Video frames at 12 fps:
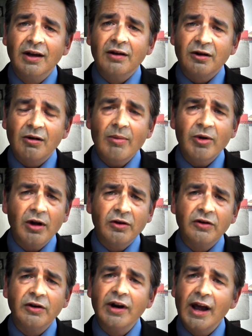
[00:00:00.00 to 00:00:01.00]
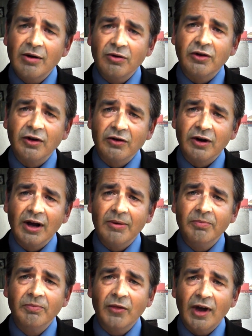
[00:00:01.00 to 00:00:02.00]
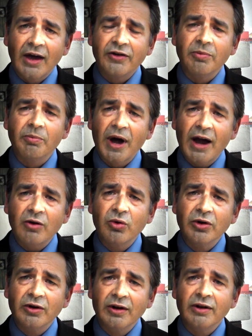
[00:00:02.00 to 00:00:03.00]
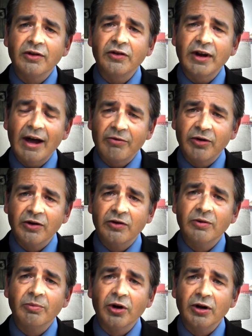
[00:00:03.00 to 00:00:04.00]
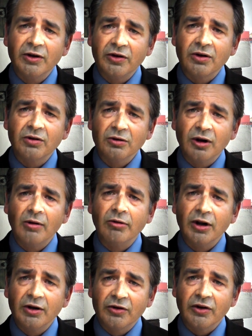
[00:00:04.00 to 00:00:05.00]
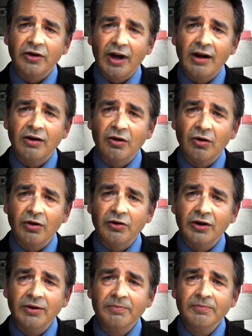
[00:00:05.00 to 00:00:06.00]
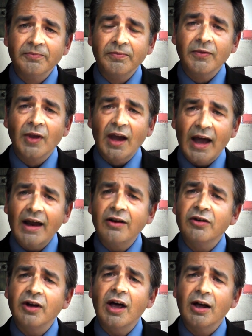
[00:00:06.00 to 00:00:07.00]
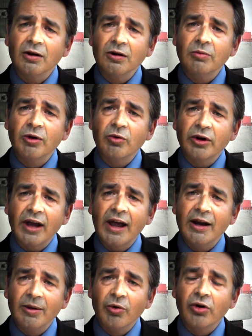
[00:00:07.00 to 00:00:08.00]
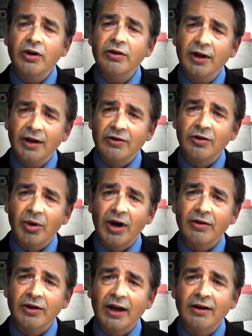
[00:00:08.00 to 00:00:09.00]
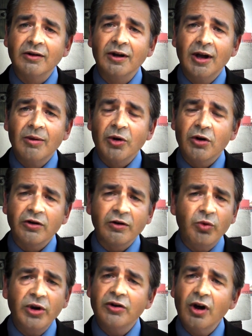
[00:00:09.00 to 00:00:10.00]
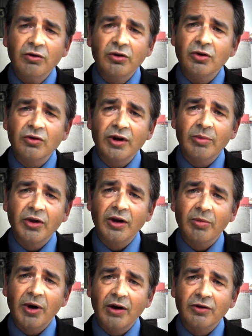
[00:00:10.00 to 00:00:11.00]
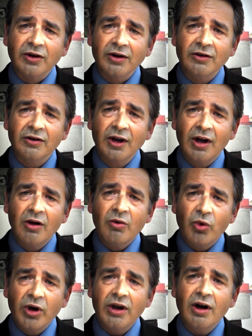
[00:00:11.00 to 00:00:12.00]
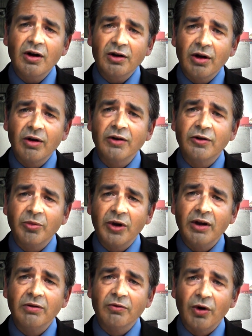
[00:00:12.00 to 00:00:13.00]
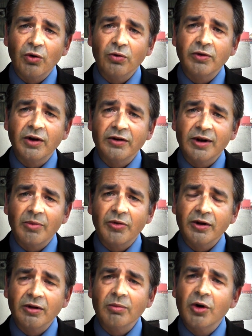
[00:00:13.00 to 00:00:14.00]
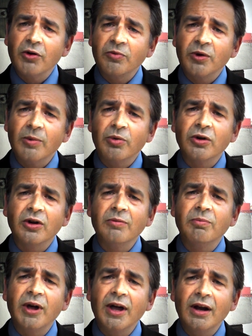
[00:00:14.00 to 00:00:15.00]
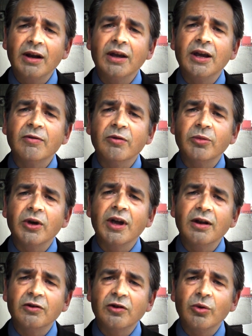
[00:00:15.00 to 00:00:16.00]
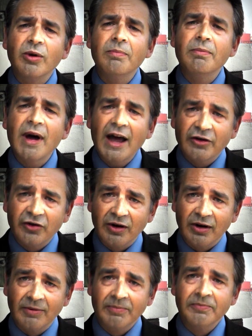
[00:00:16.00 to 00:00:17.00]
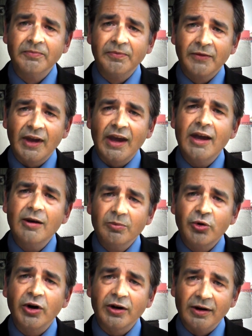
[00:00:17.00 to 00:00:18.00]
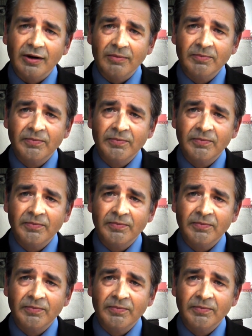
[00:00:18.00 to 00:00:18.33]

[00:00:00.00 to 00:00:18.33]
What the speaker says: So I'm going to denounce Islam as a backward, savage political and religious ideology. And to hell with what anybody thinks about that. Because if we don't do something about it, we are going to be involved in something that most people can barely even begin to imagine in Britain.